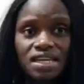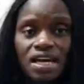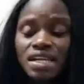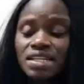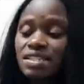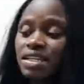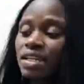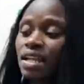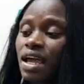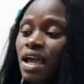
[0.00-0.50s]

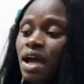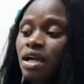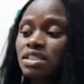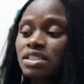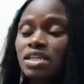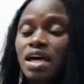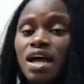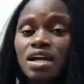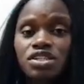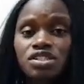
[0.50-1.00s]
and then I
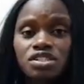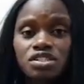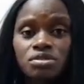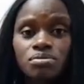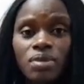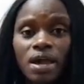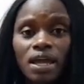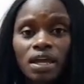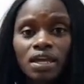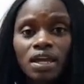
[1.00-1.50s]
attached
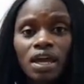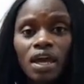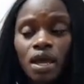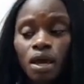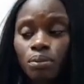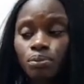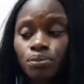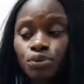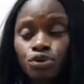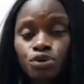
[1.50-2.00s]
my
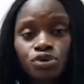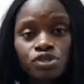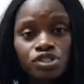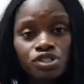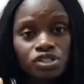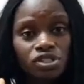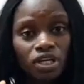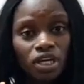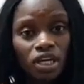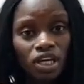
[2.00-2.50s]

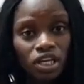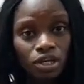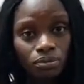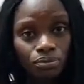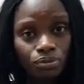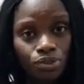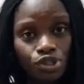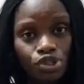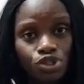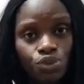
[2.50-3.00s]
brooch
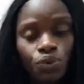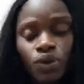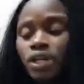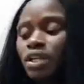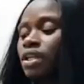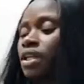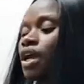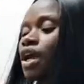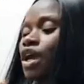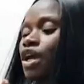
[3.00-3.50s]
in
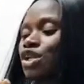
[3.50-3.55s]
between?